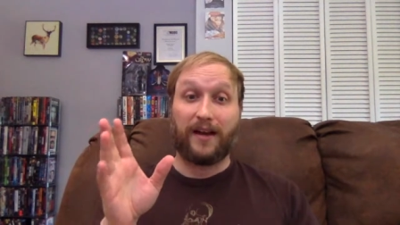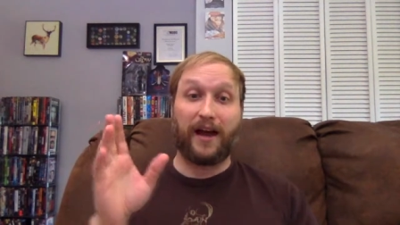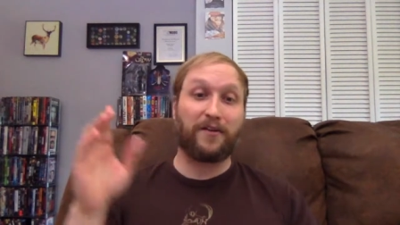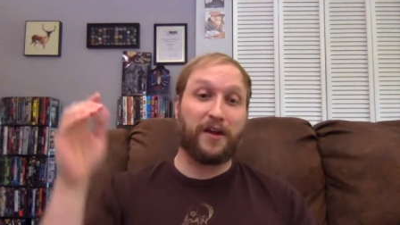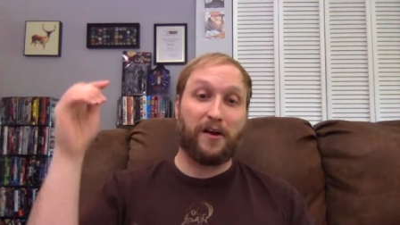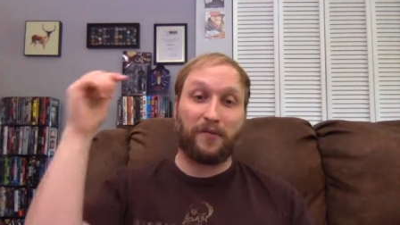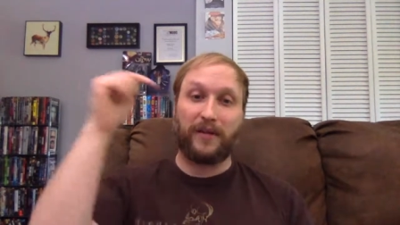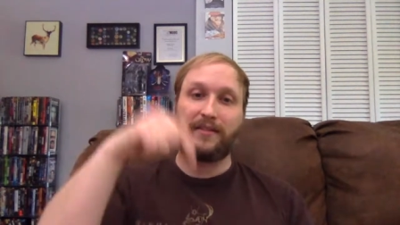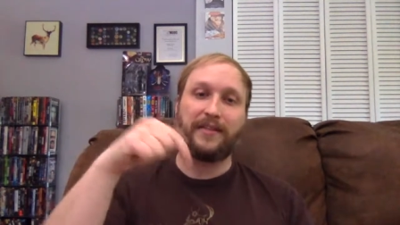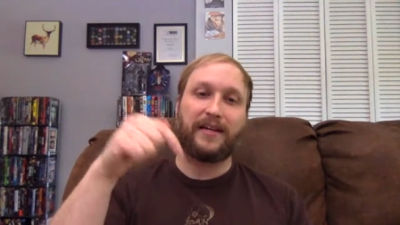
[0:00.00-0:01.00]
I don't know.
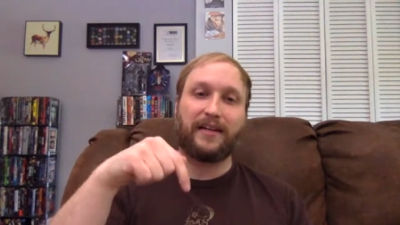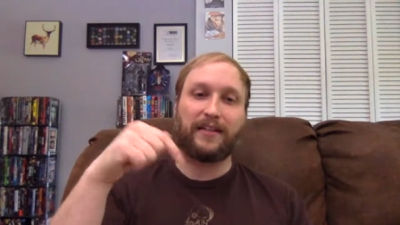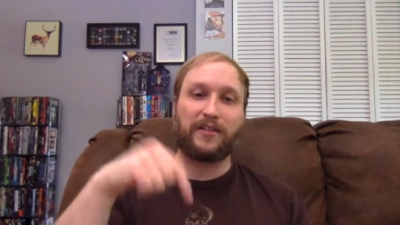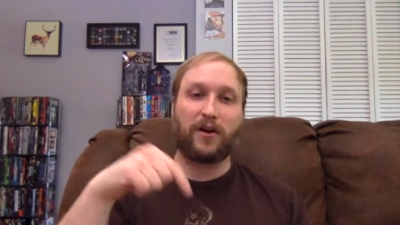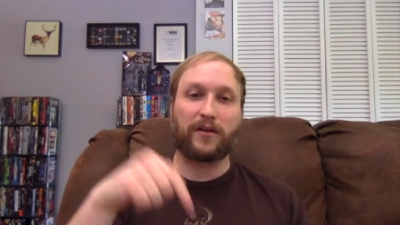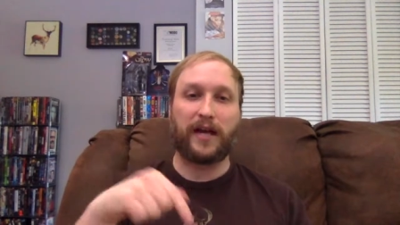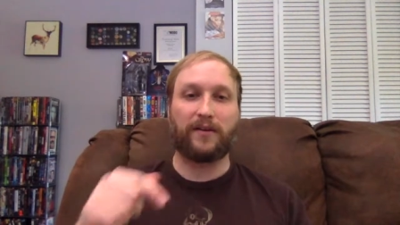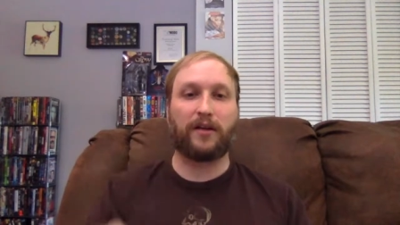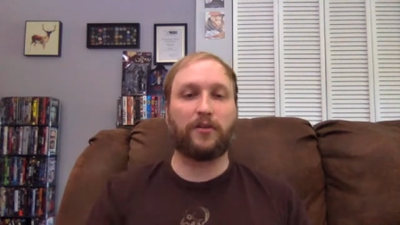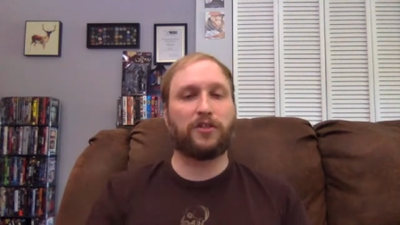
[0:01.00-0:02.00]
Let's uh, let's talk down
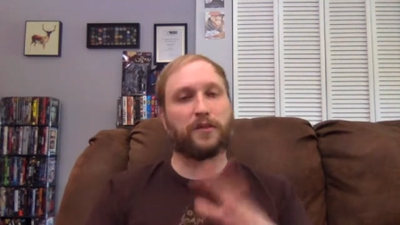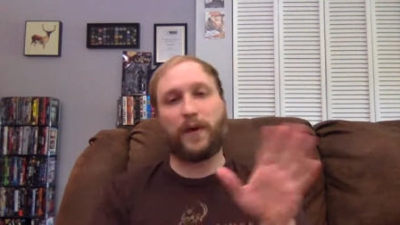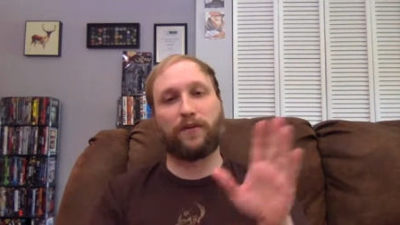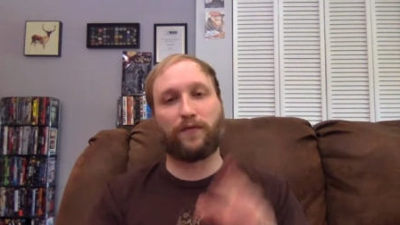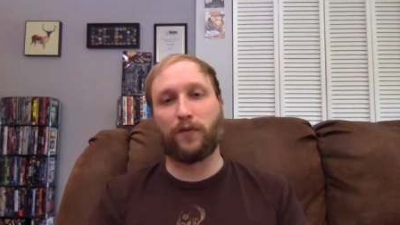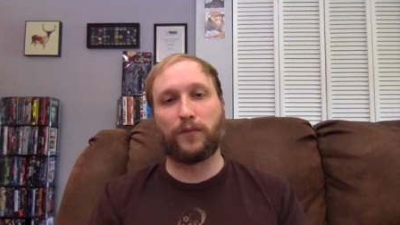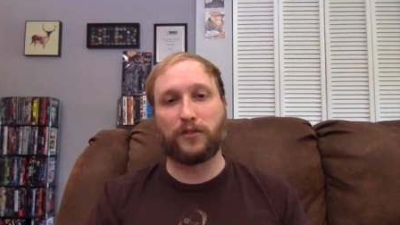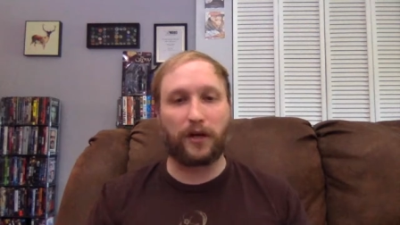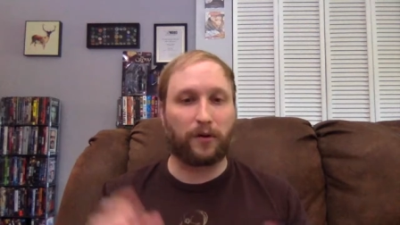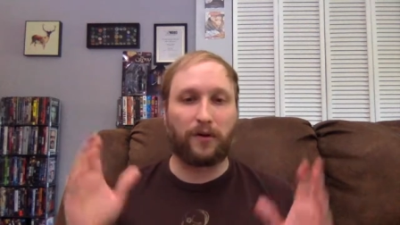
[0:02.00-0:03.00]
here just about the film in
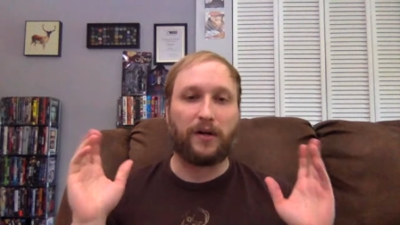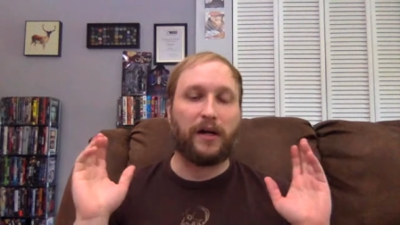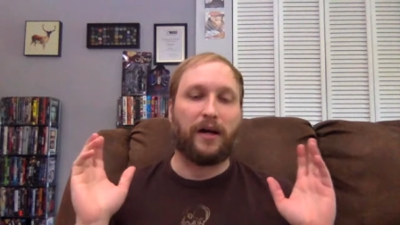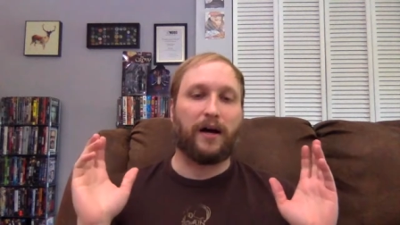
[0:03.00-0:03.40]
general.